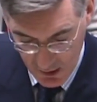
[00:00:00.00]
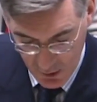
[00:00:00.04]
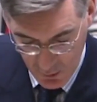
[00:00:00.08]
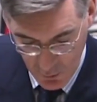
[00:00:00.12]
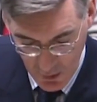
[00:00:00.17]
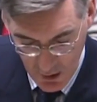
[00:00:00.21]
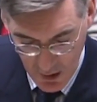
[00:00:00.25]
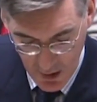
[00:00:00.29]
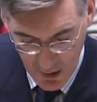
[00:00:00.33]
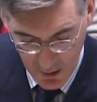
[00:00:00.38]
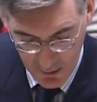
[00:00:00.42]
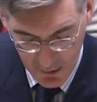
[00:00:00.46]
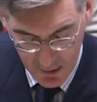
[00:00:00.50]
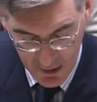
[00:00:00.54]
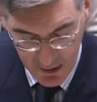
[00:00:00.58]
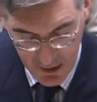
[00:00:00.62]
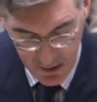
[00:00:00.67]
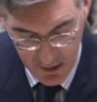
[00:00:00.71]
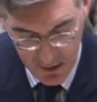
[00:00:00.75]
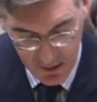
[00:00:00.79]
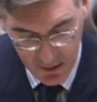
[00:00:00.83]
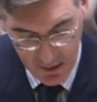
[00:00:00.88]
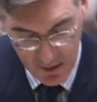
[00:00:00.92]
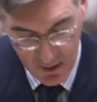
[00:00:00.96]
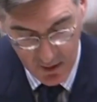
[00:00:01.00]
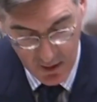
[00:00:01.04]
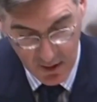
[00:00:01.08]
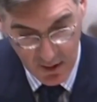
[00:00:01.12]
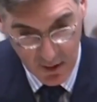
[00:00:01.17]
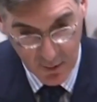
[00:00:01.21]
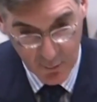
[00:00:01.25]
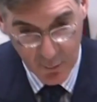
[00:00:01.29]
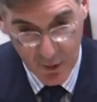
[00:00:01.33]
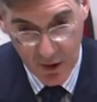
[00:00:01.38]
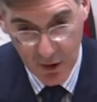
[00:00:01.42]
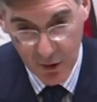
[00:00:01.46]
inquiry,
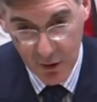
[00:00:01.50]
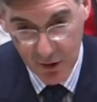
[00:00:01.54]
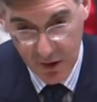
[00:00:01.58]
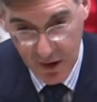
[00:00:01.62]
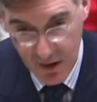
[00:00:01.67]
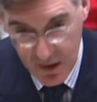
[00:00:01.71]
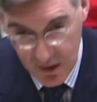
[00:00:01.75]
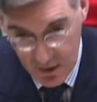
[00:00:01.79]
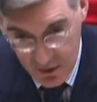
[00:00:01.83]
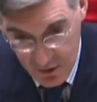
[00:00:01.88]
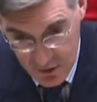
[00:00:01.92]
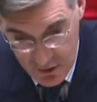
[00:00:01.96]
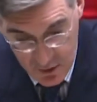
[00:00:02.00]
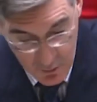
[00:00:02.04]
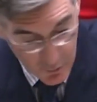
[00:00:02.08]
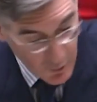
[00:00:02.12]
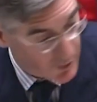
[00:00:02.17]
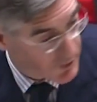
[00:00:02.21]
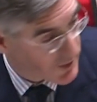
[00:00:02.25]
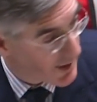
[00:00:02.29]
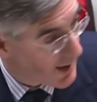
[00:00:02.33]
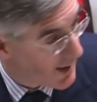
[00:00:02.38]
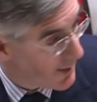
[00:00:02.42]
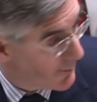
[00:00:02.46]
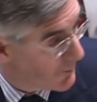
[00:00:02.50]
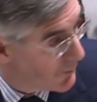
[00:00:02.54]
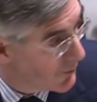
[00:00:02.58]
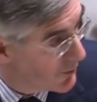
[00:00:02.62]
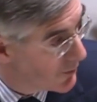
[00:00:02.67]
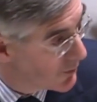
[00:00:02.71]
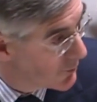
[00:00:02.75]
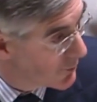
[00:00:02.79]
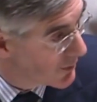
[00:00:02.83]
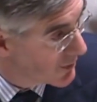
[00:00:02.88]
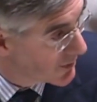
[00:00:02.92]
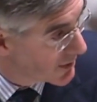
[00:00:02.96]
and we look into what
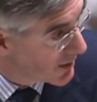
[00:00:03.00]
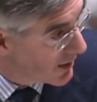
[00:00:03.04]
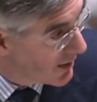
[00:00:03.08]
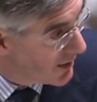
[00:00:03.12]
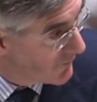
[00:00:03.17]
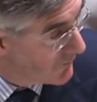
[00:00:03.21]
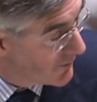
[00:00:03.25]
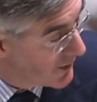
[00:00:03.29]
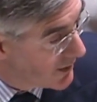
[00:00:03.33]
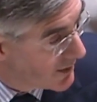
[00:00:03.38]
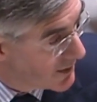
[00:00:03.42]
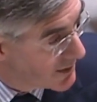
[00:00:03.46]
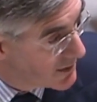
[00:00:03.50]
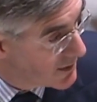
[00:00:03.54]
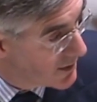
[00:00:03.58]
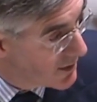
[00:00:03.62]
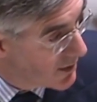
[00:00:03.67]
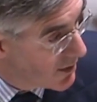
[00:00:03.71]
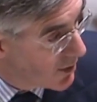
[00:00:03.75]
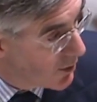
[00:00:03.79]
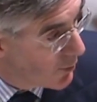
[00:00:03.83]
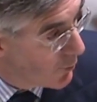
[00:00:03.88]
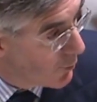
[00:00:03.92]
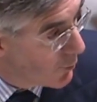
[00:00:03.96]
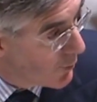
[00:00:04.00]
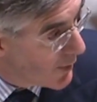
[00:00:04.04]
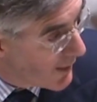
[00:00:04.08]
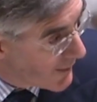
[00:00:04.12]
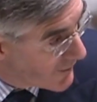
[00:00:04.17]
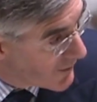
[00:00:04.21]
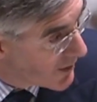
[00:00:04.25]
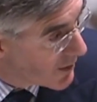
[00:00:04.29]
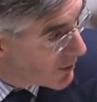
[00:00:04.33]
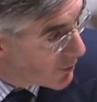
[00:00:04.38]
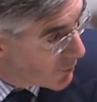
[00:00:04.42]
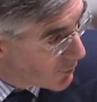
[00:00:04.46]
happened with COVID,
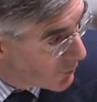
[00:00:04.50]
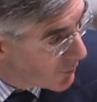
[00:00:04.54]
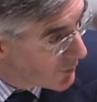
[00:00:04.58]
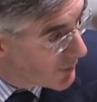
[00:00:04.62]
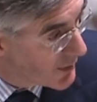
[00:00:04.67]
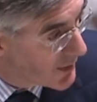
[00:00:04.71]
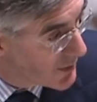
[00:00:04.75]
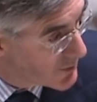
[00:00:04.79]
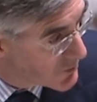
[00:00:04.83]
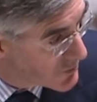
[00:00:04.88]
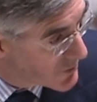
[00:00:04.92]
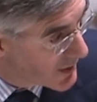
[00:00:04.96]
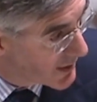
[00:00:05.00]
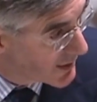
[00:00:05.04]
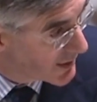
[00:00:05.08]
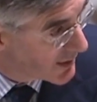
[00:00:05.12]
whether all those